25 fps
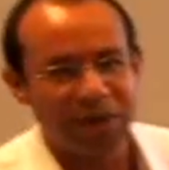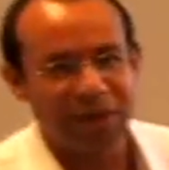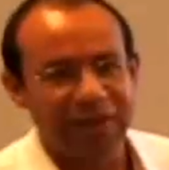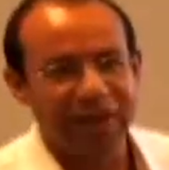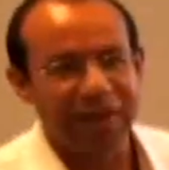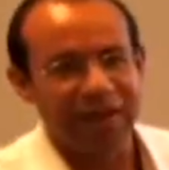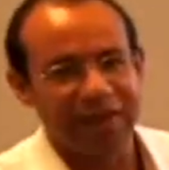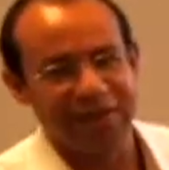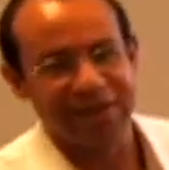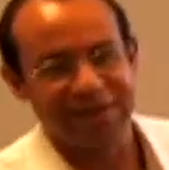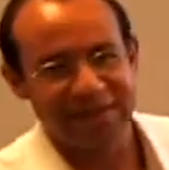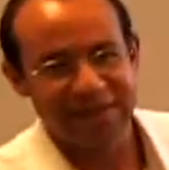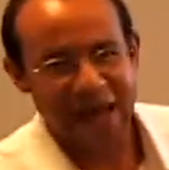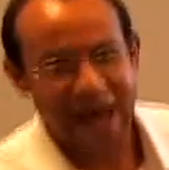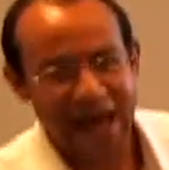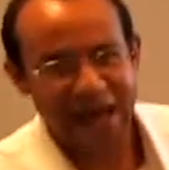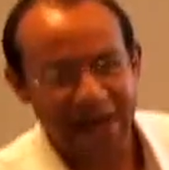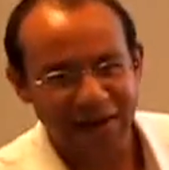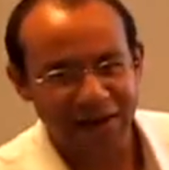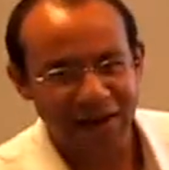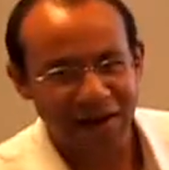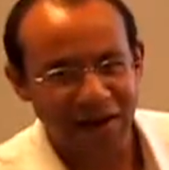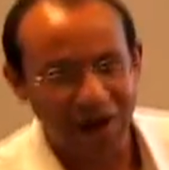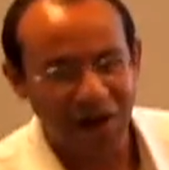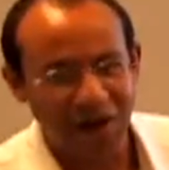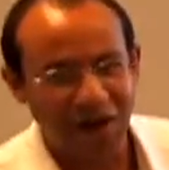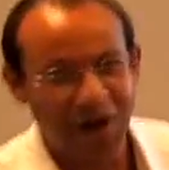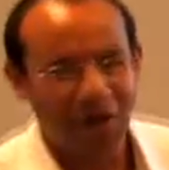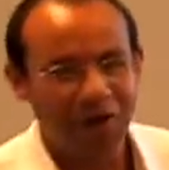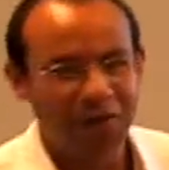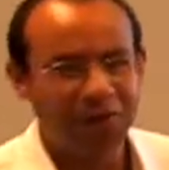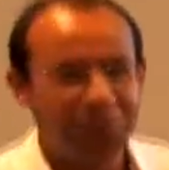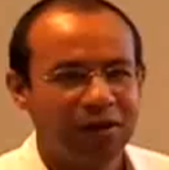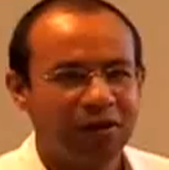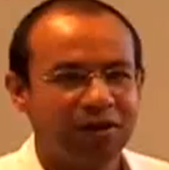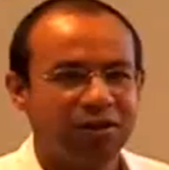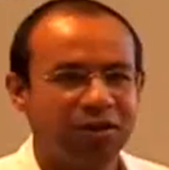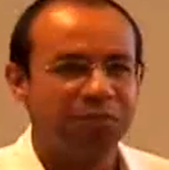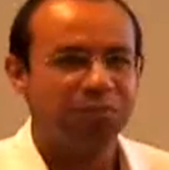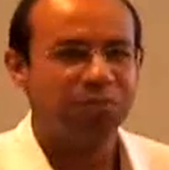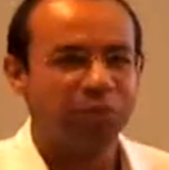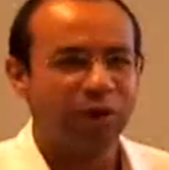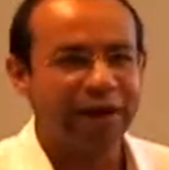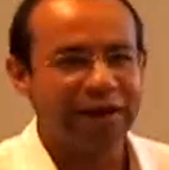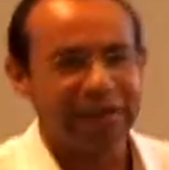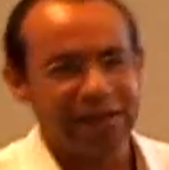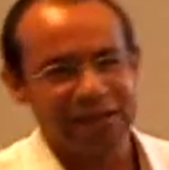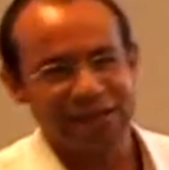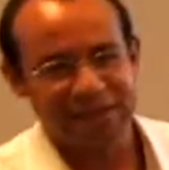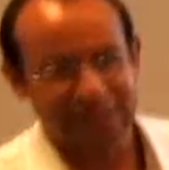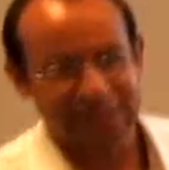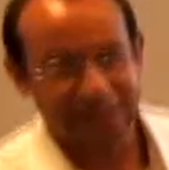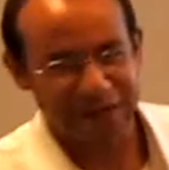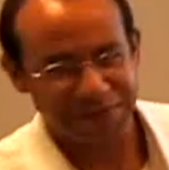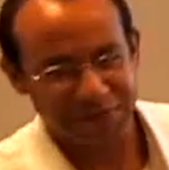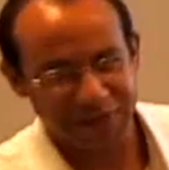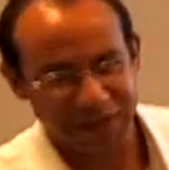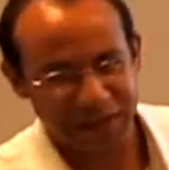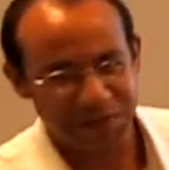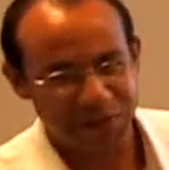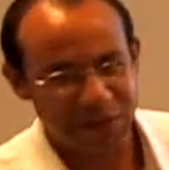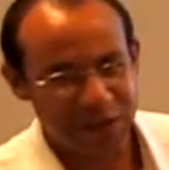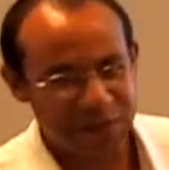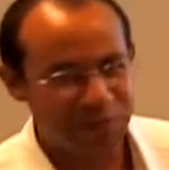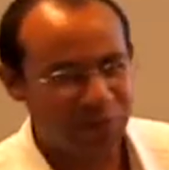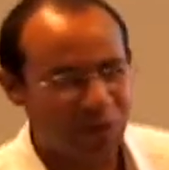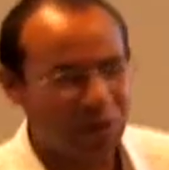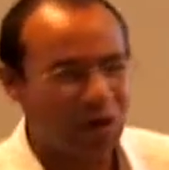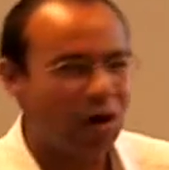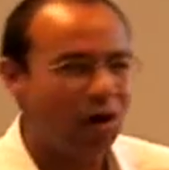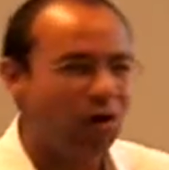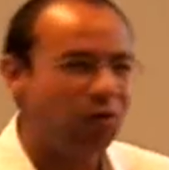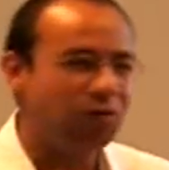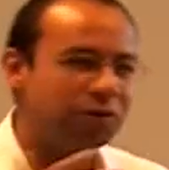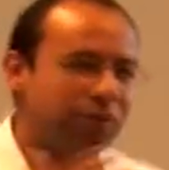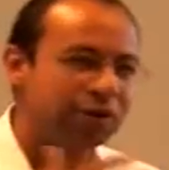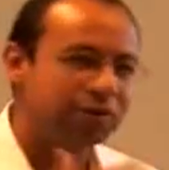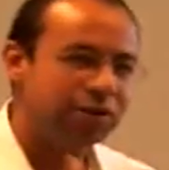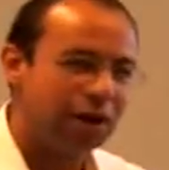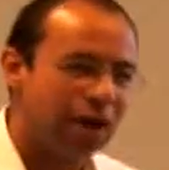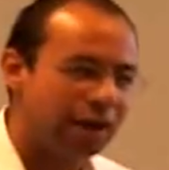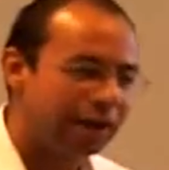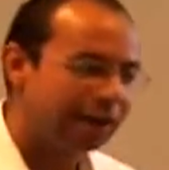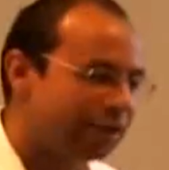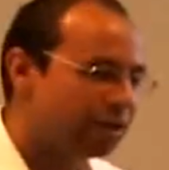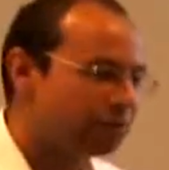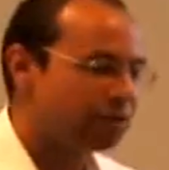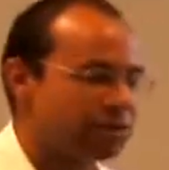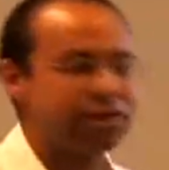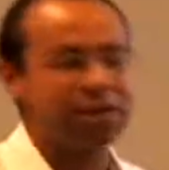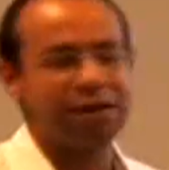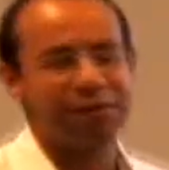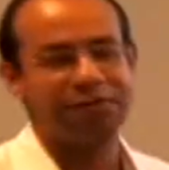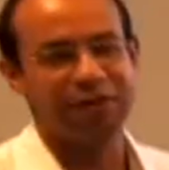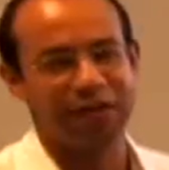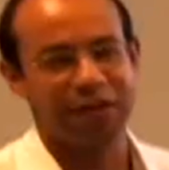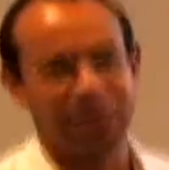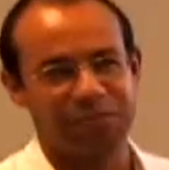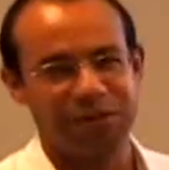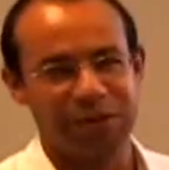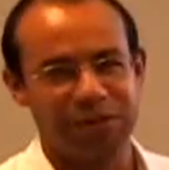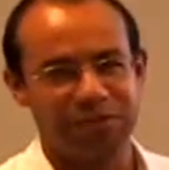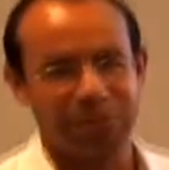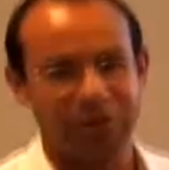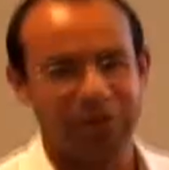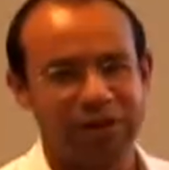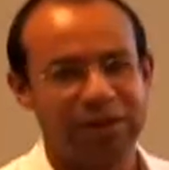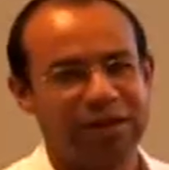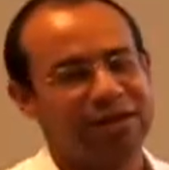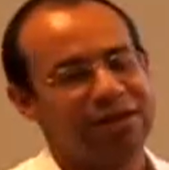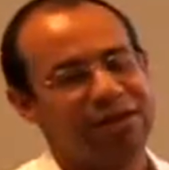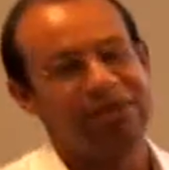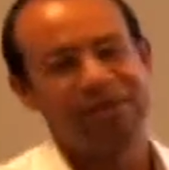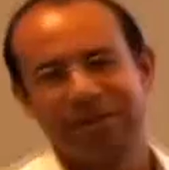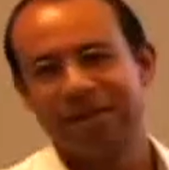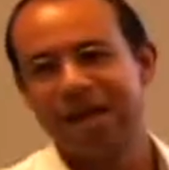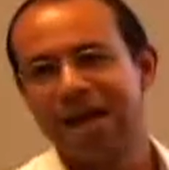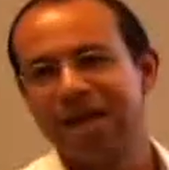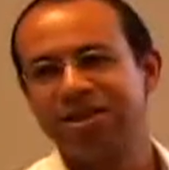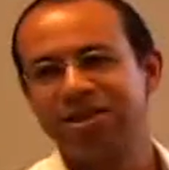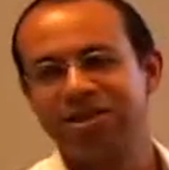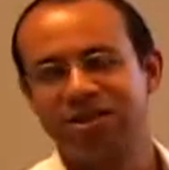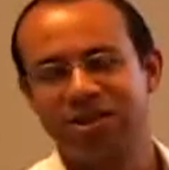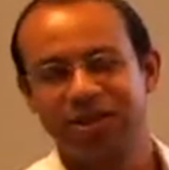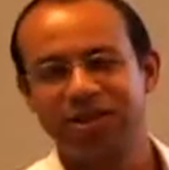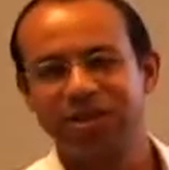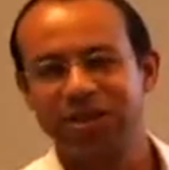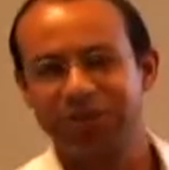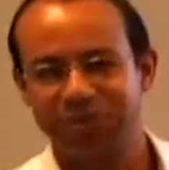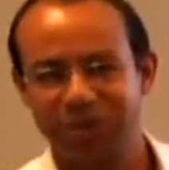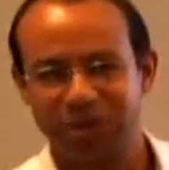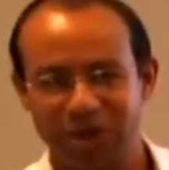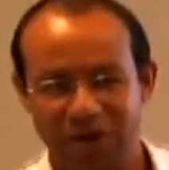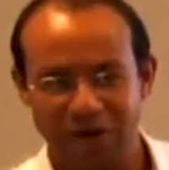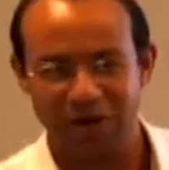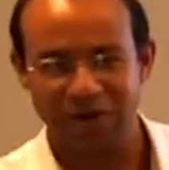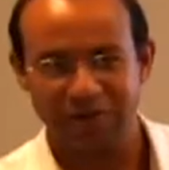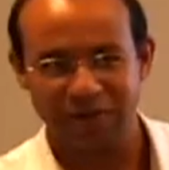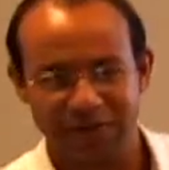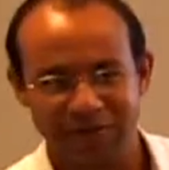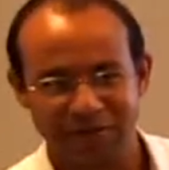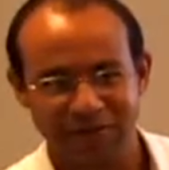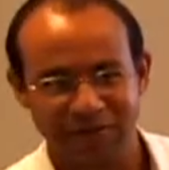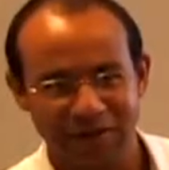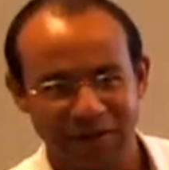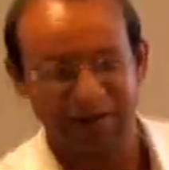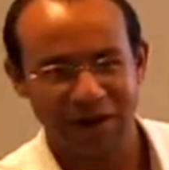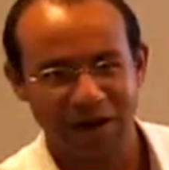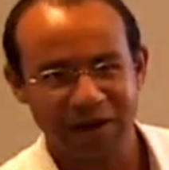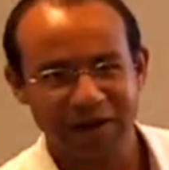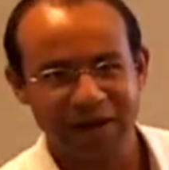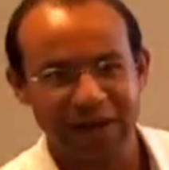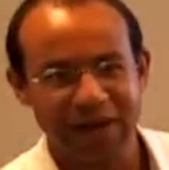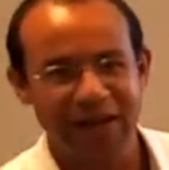in the data of the brachycephalic people over the dolichocephalic people. That's just absurd. Okay,